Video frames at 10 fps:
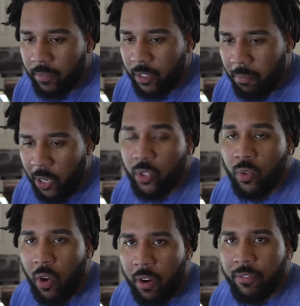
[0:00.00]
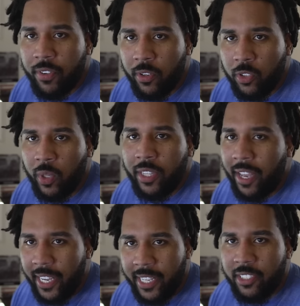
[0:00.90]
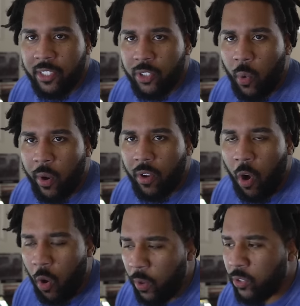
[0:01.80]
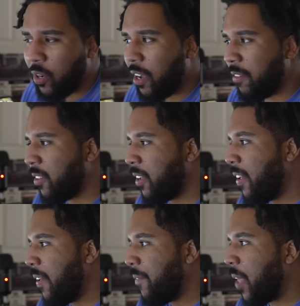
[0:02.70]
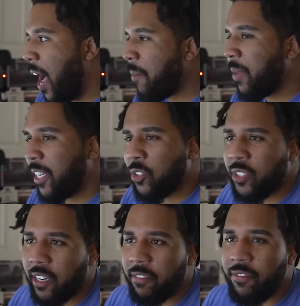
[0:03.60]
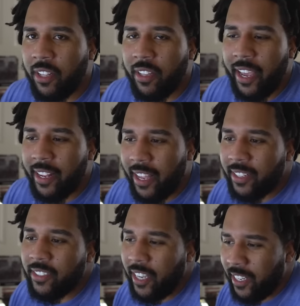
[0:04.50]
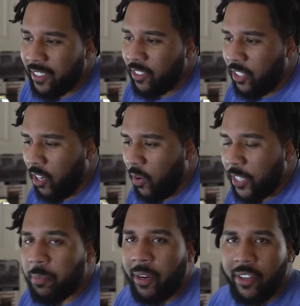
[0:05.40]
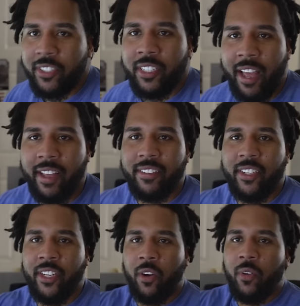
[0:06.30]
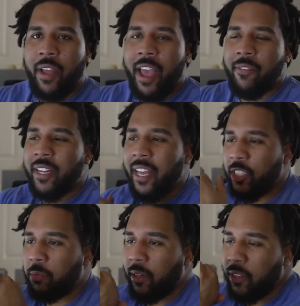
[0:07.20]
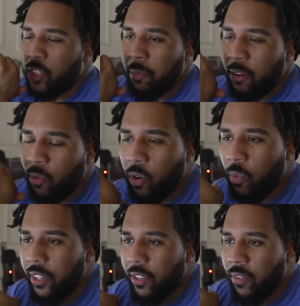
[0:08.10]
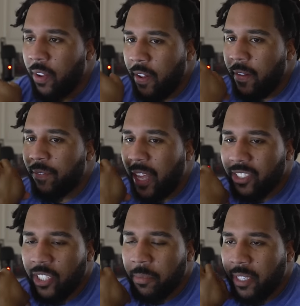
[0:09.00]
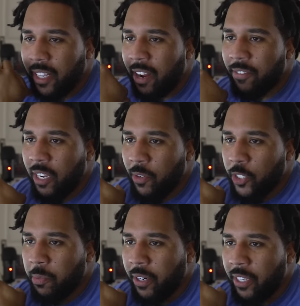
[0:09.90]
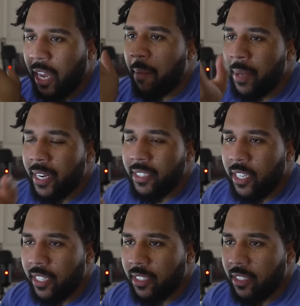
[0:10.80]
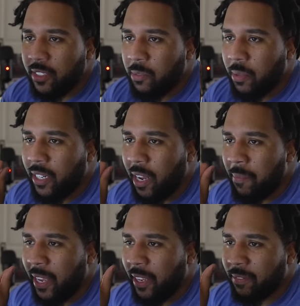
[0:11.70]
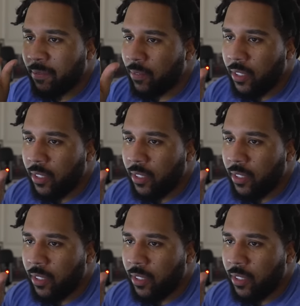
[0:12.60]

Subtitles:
muscle car feels with that instant torque all-wheel drive. I'm interested in feeling and you know, experiencing that, you know, having that experience, to be real with you. That's something that I've never experienced. I've been in Teslas, but I mean,